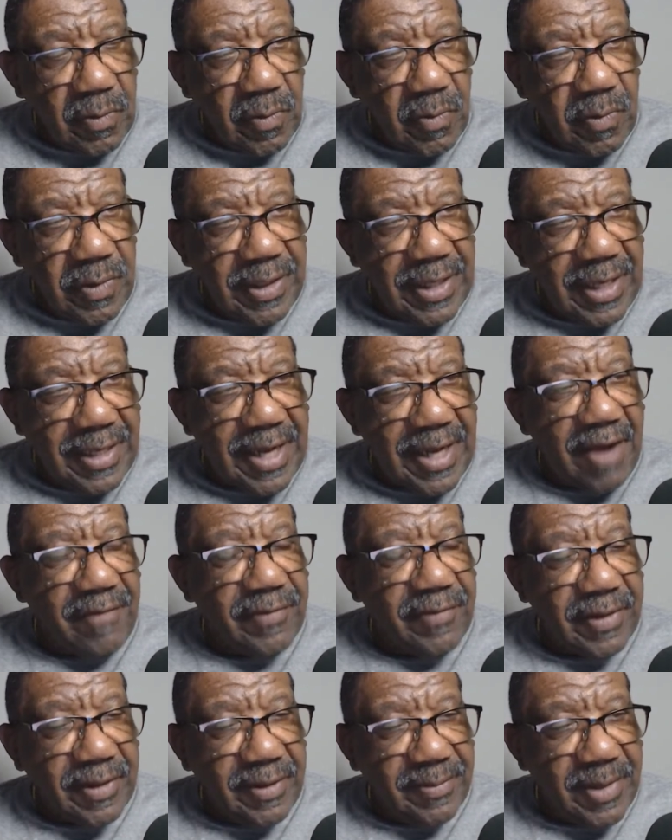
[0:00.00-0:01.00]
when an
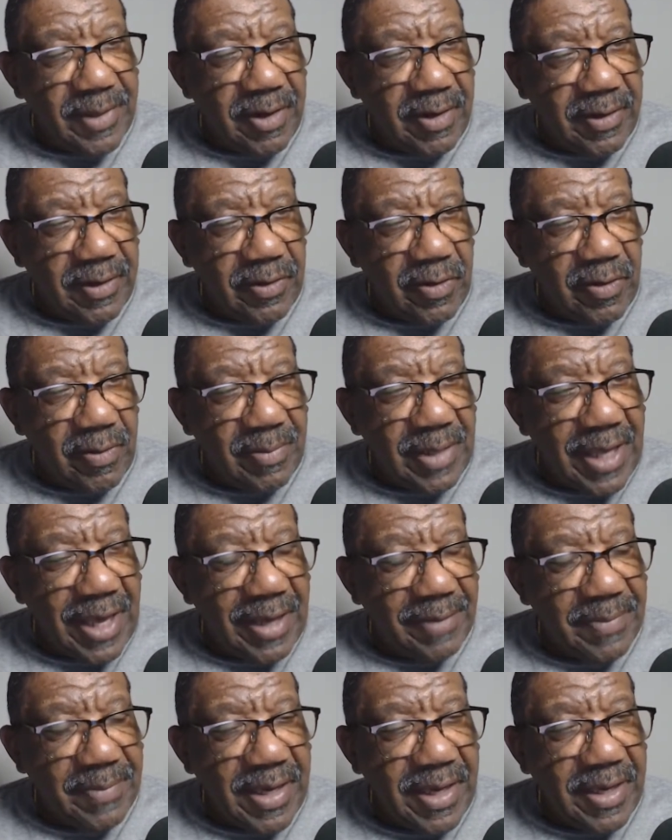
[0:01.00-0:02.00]
African American or
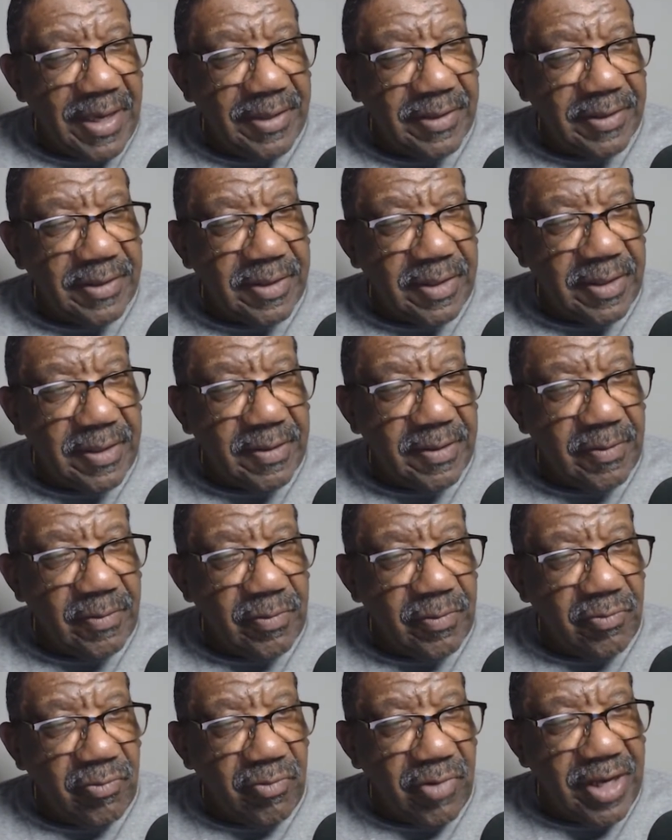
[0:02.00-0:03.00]
Black man could
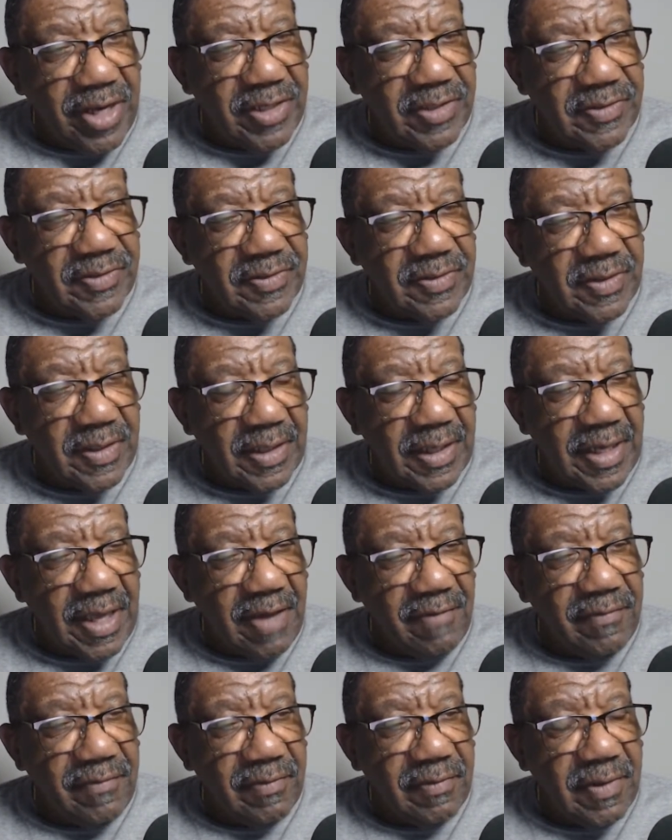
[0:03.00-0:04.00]
raise to the
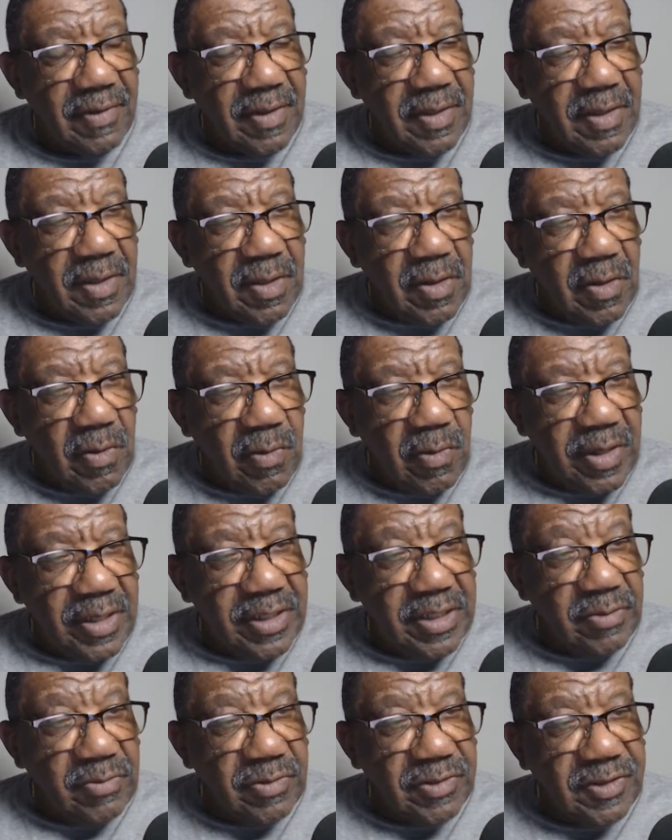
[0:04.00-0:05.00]
level where
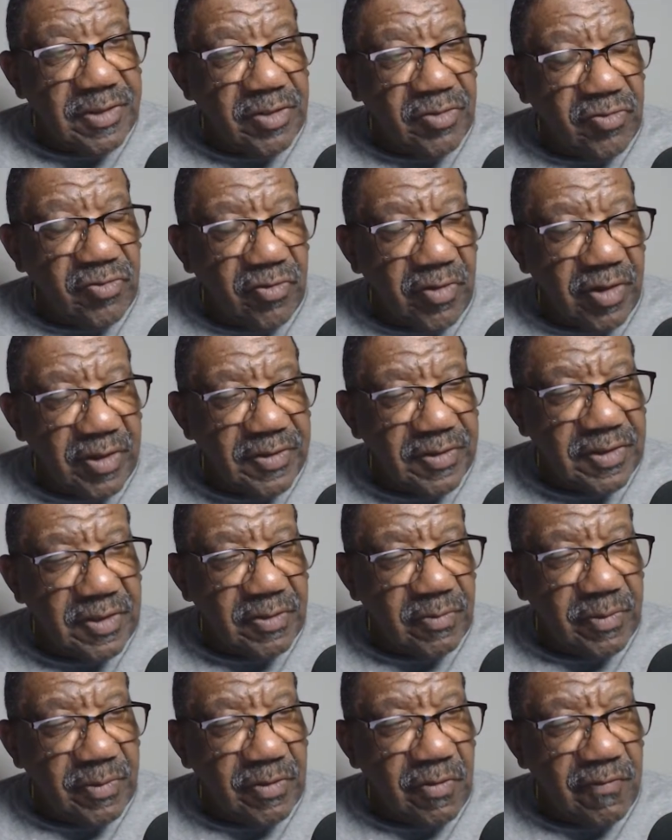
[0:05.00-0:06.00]
he was
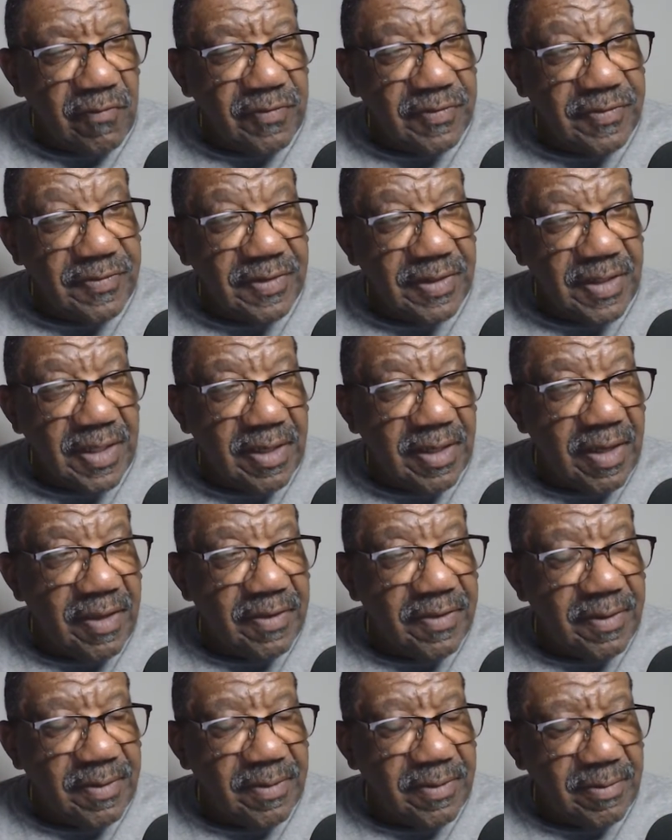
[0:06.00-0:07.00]
entrusted with overseeing
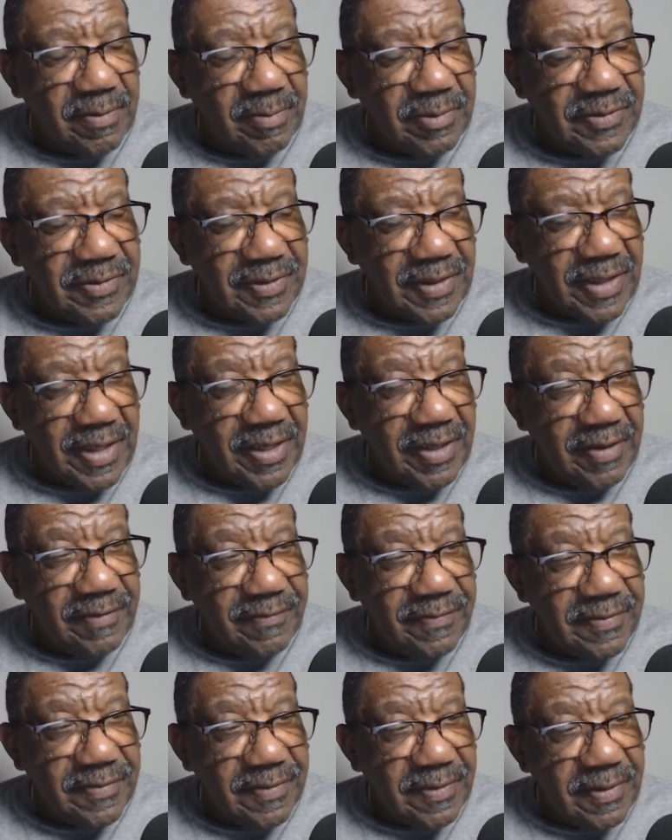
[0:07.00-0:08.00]
other
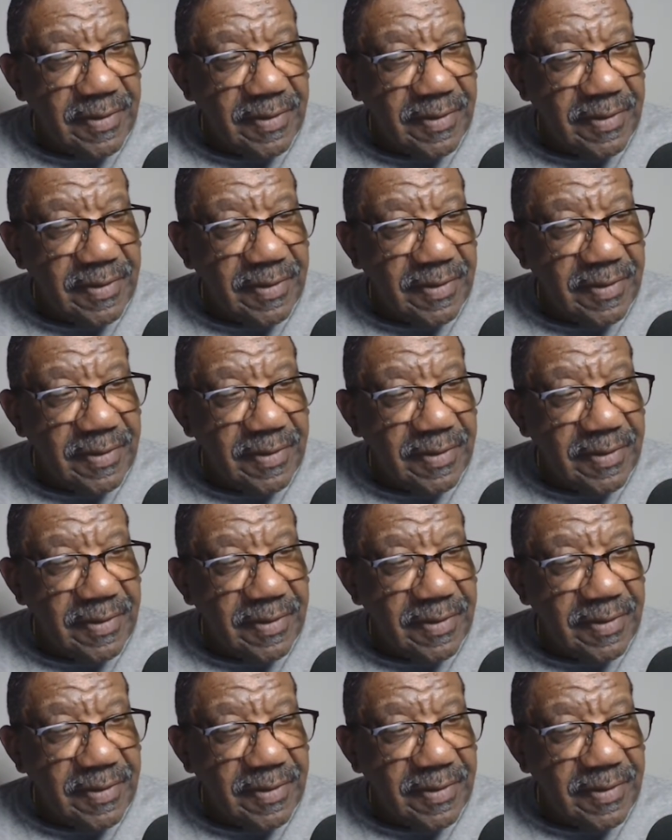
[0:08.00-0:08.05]
slaves,